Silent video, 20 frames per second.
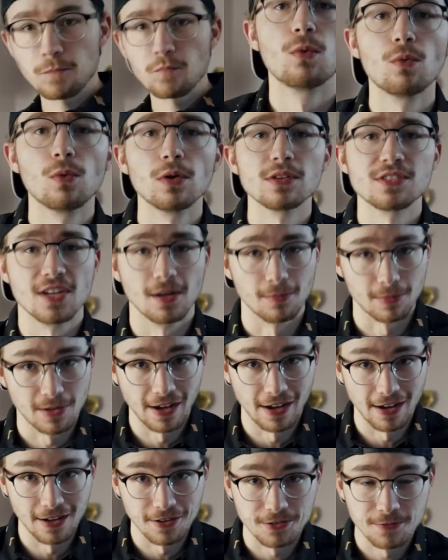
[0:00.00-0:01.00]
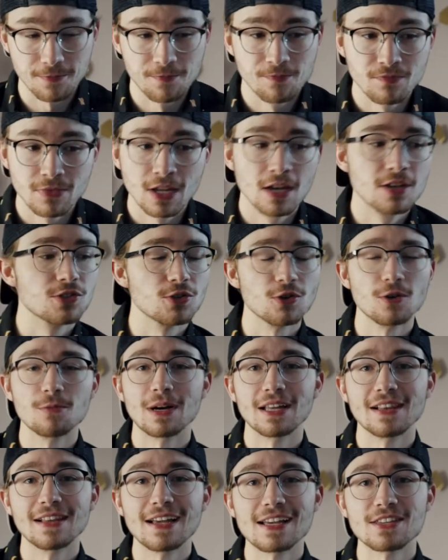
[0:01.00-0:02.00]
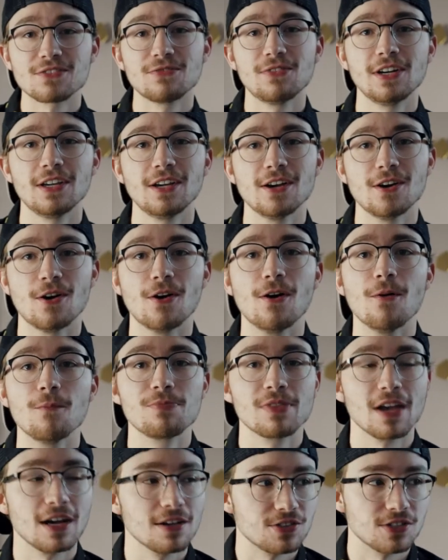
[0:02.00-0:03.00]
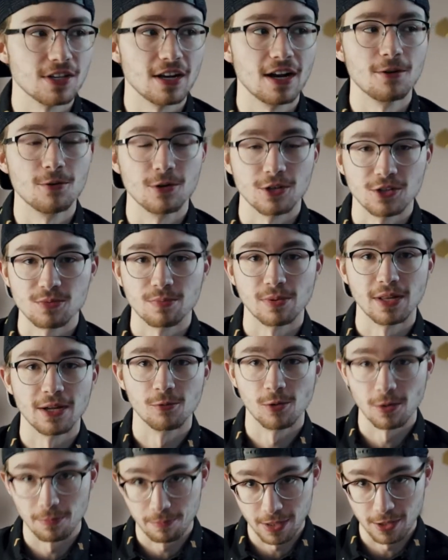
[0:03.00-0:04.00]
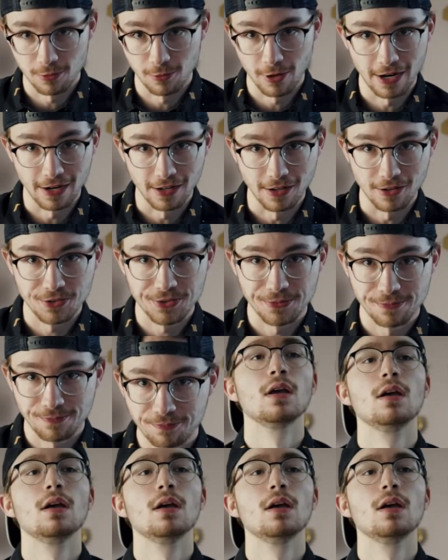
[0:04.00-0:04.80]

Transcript: What's up, guys? So in my last video, I said I would explain what bitrate is.